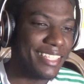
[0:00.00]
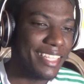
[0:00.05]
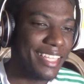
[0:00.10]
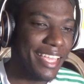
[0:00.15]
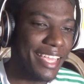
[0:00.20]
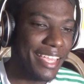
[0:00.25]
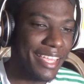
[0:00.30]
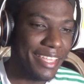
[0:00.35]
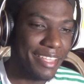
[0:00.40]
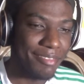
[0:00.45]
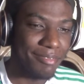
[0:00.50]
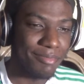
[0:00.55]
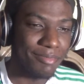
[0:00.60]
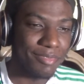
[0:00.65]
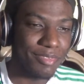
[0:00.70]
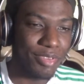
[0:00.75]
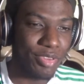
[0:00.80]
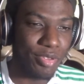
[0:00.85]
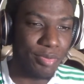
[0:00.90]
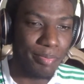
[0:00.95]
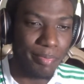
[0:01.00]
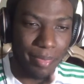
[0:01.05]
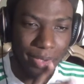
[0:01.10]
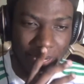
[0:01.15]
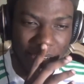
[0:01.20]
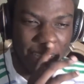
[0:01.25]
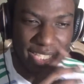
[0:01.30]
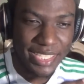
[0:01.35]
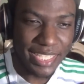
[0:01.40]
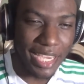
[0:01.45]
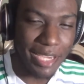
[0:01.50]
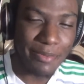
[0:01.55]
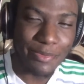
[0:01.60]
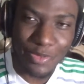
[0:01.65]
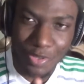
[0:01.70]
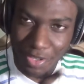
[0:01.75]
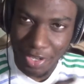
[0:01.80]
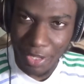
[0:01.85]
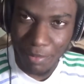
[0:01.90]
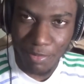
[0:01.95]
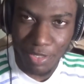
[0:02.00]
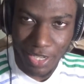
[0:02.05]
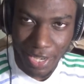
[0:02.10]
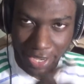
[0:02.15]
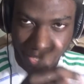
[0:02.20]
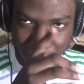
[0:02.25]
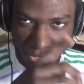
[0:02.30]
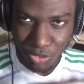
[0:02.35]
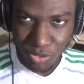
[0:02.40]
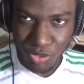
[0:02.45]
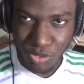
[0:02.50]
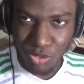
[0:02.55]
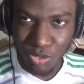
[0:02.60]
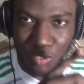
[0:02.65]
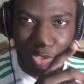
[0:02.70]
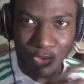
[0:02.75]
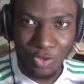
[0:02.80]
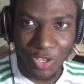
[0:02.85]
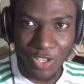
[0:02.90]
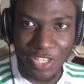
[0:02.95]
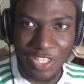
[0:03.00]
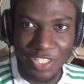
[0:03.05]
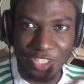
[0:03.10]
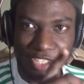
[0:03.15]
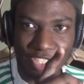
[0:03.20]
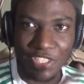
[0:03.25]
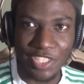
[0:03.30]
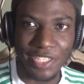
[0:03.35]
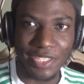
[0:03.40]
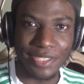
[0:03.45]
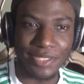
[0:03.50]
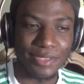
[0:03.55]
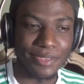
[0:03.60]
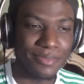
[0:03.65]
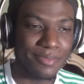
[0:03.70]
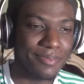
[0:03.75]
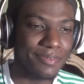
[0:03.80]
And the many times when I'm like looking throughout his channel,